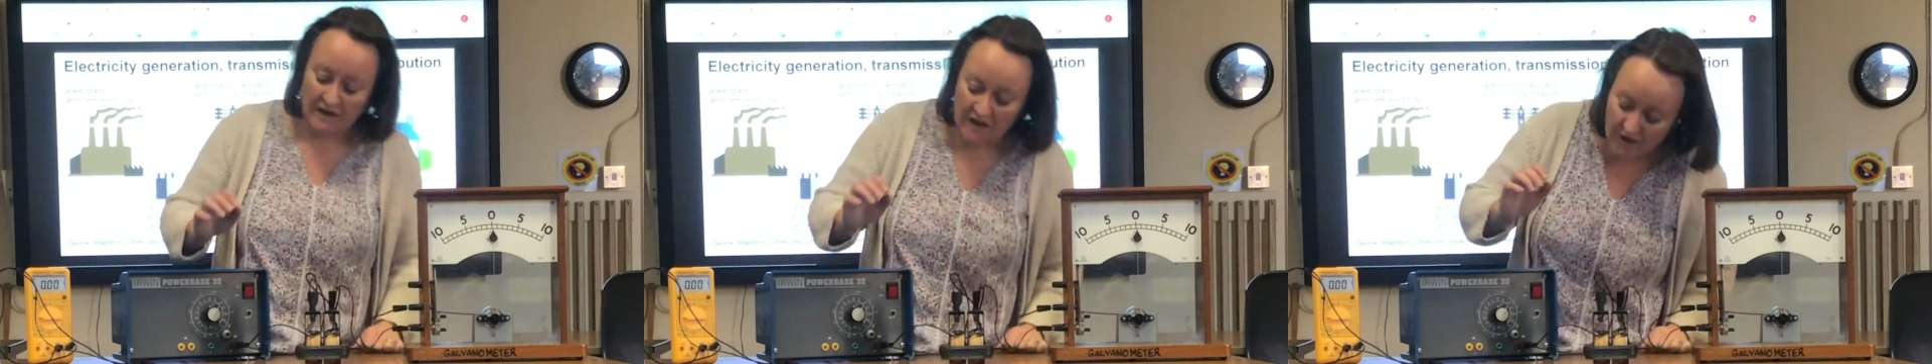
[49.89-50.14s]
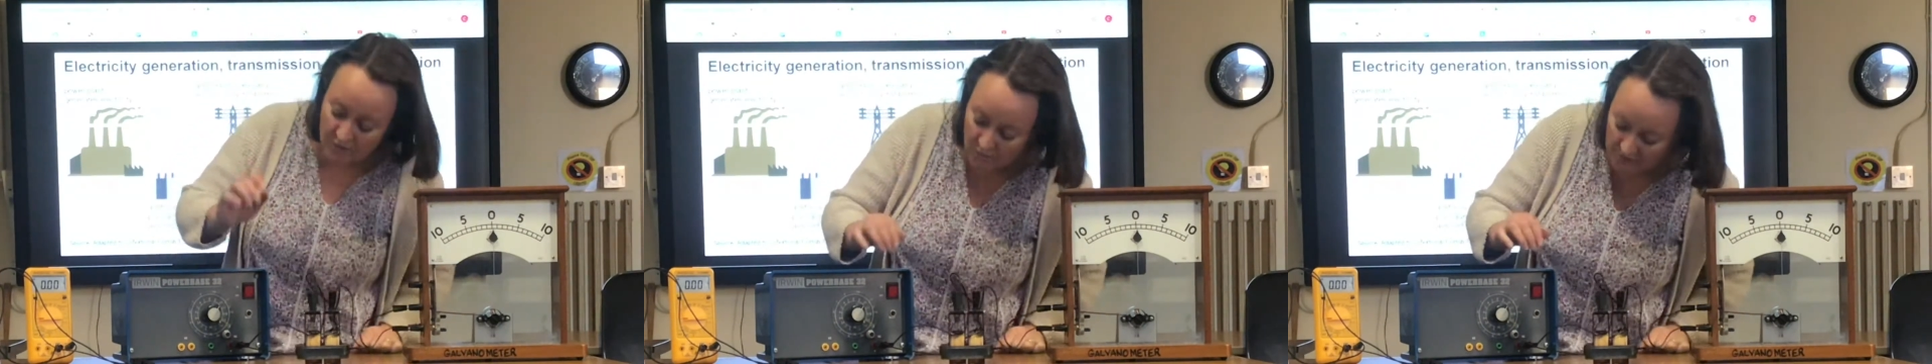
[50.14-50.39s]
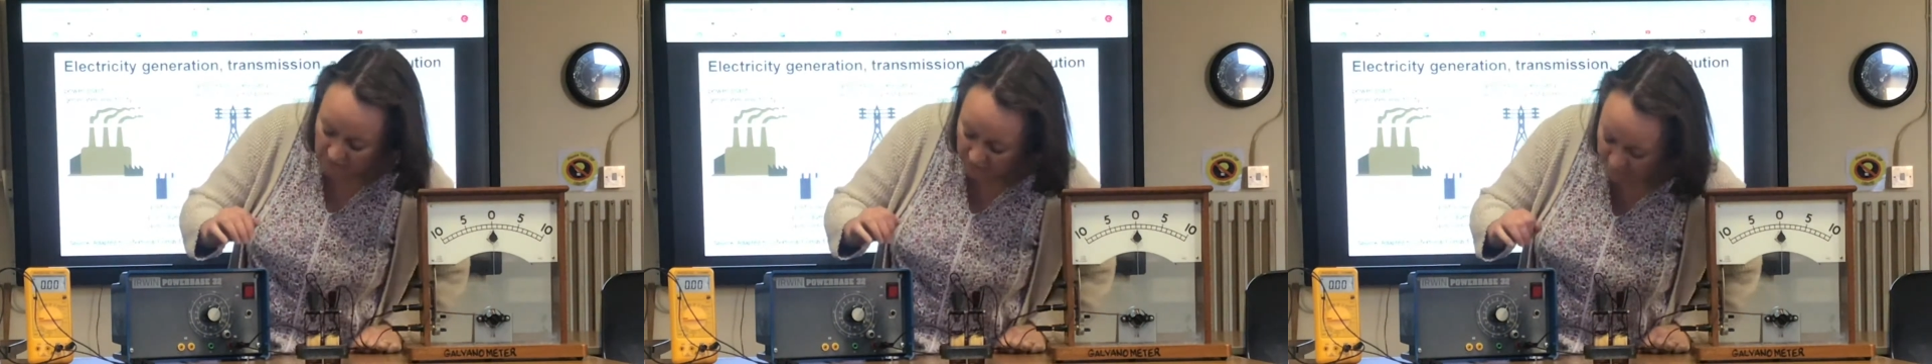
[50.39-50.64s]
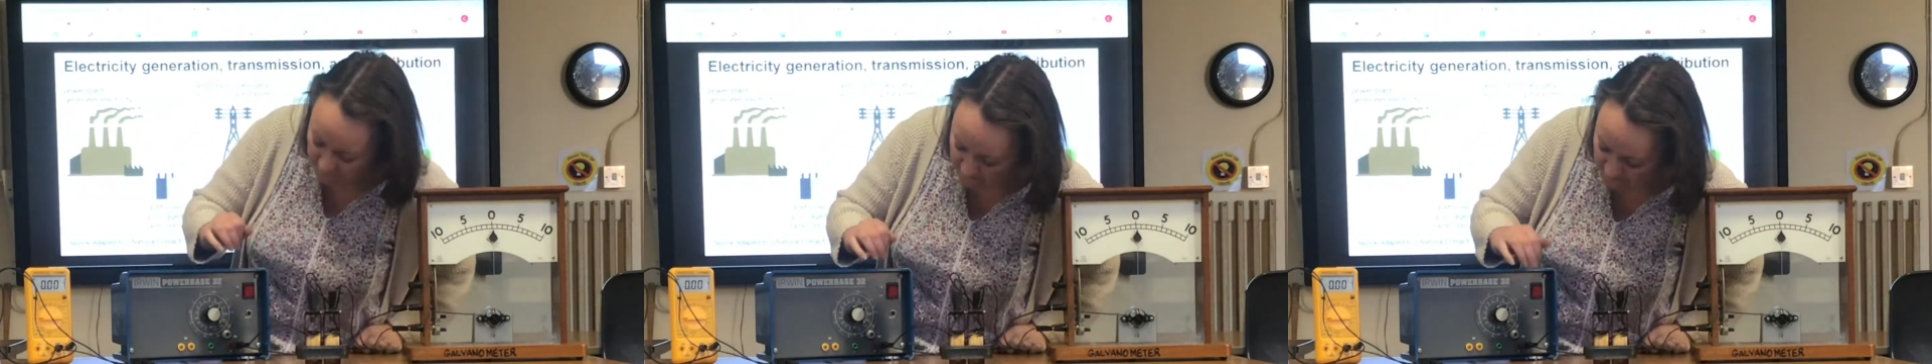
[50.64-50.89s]
And when I
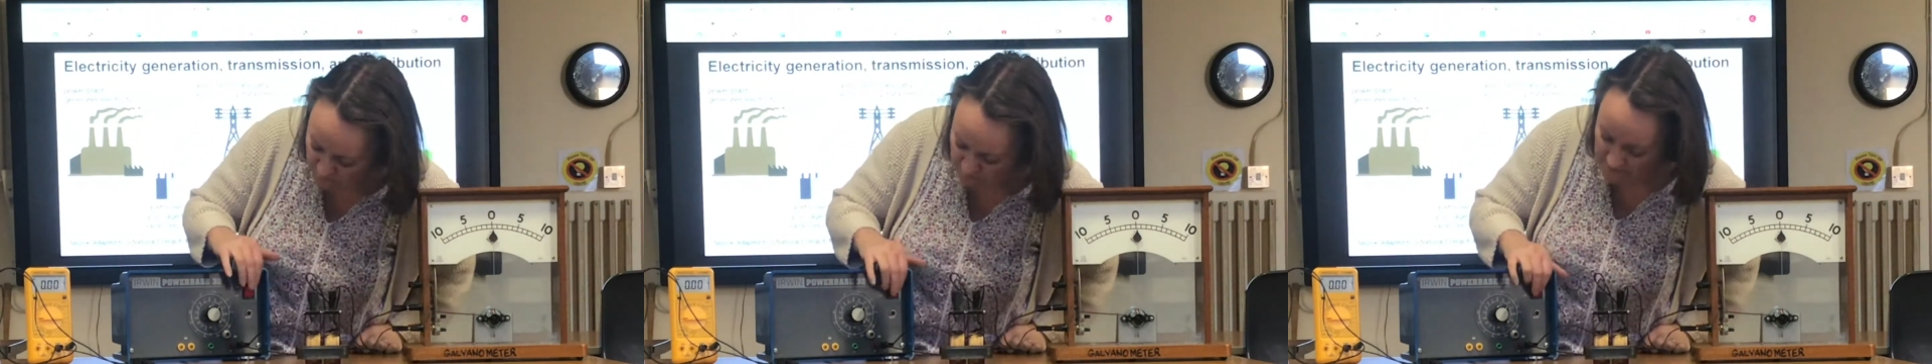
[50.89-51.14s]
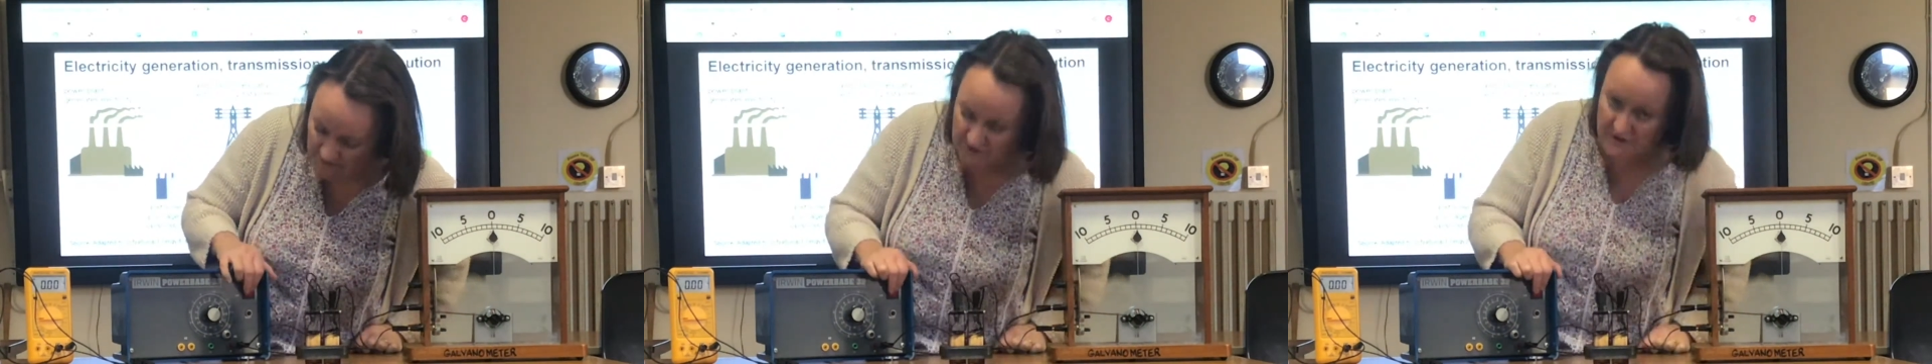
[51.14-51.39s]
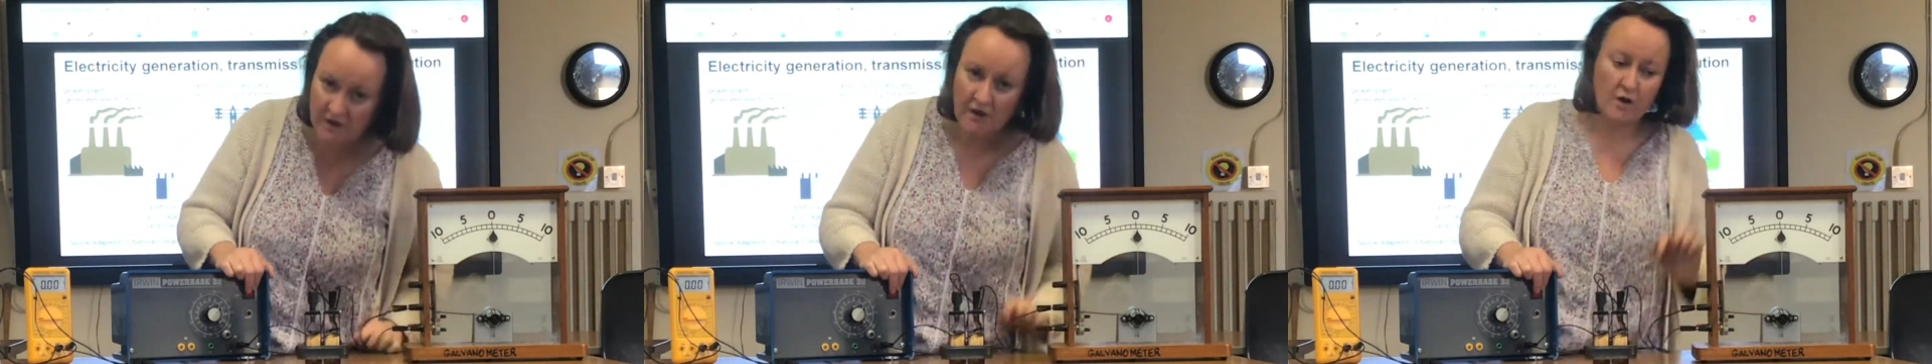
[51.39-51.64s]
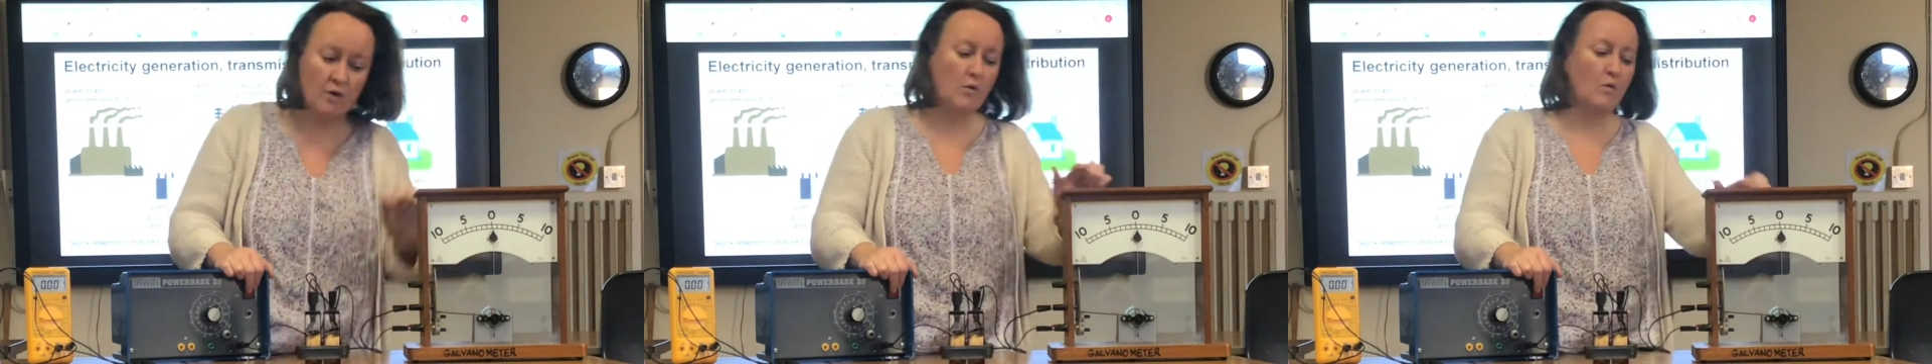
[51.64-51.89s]
flick the switch,
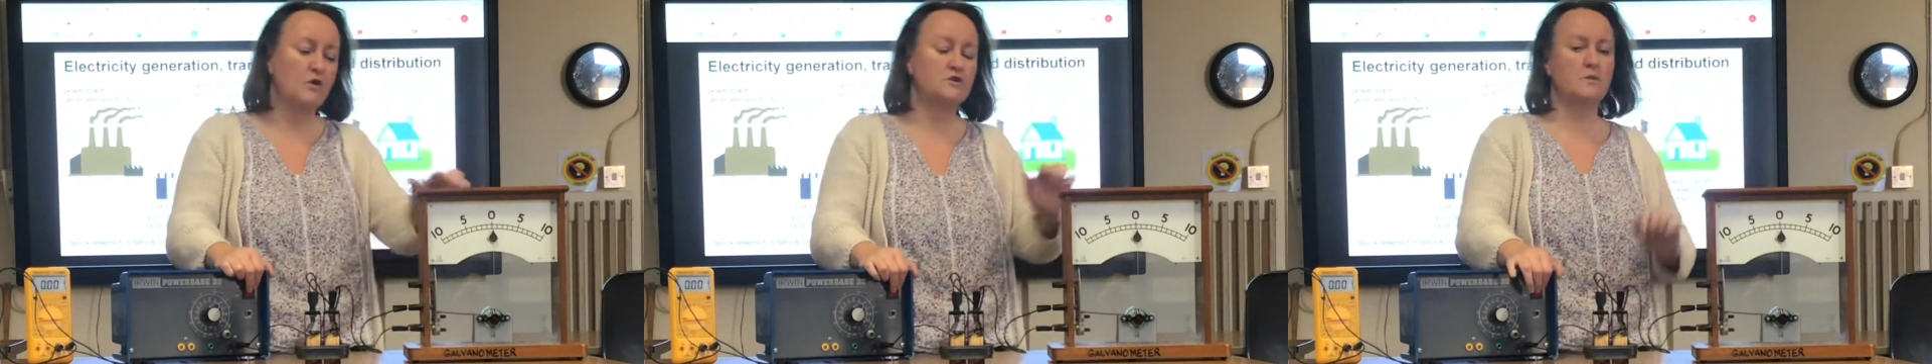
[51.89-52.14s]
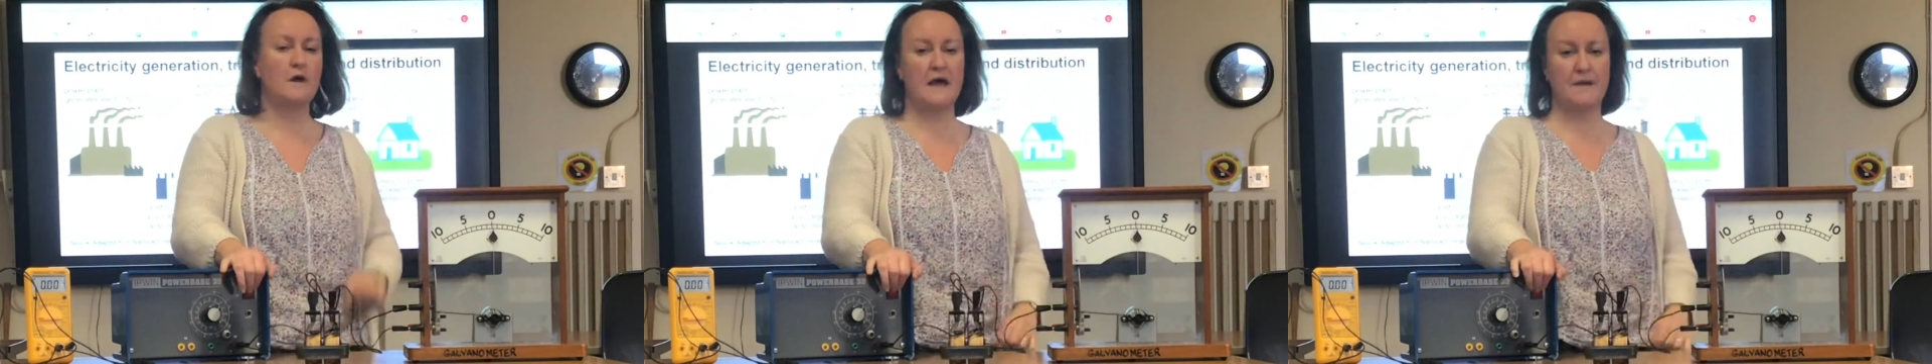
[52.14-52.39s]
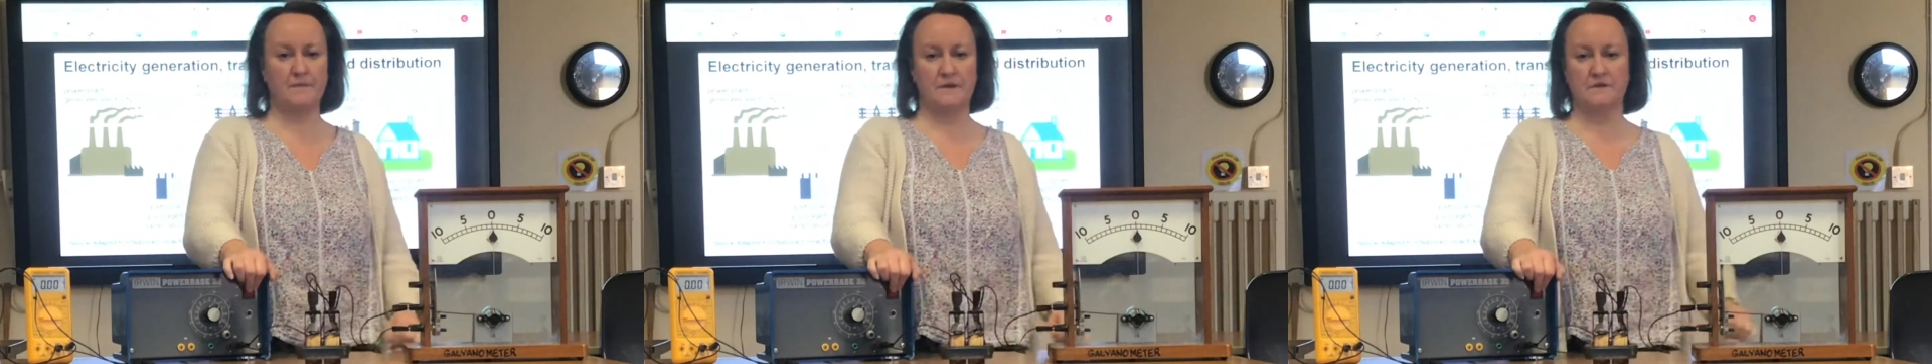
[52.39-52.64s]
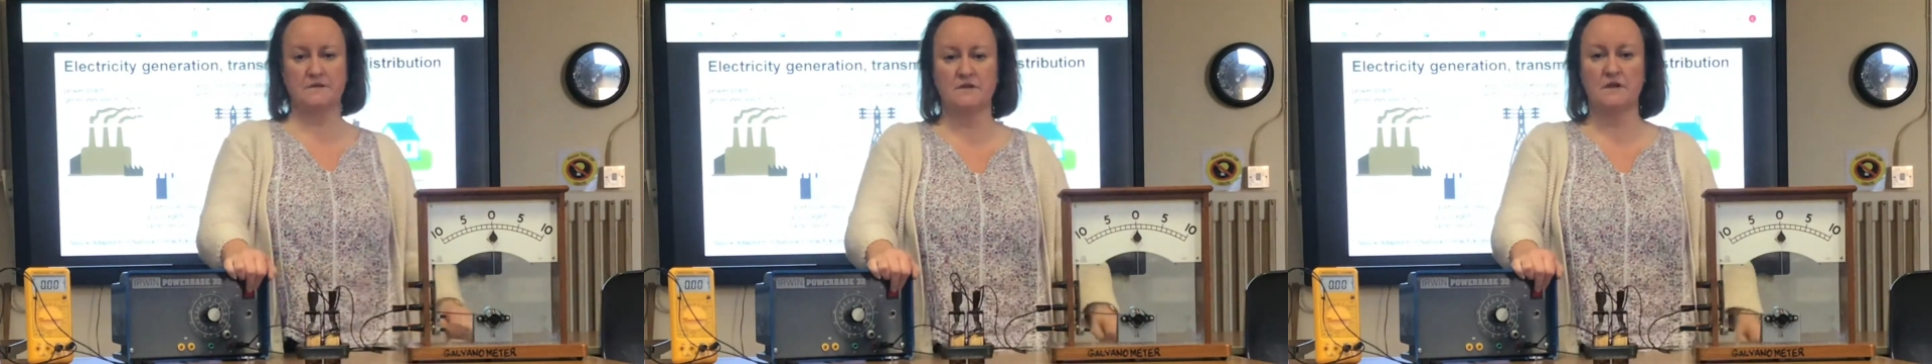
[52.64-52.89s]
watch what
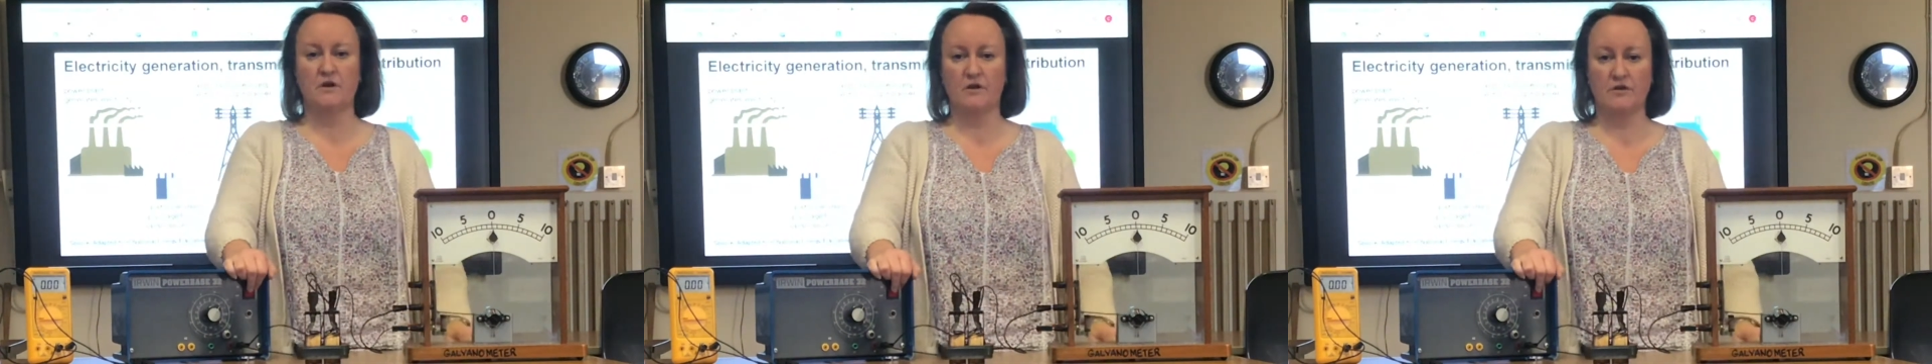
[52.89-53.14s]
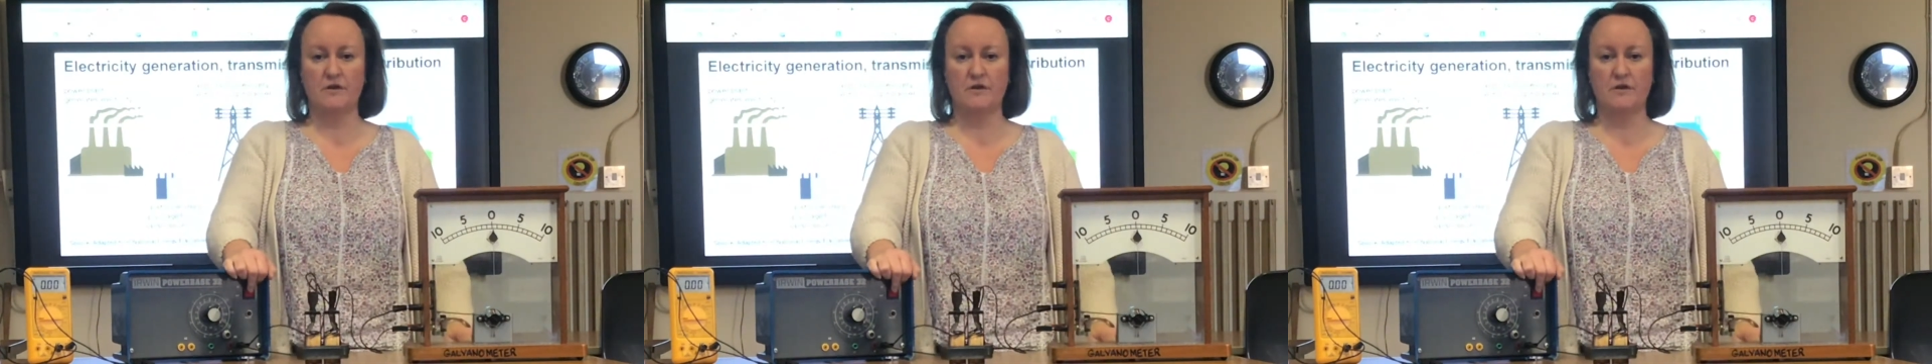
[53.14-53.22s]
happens on the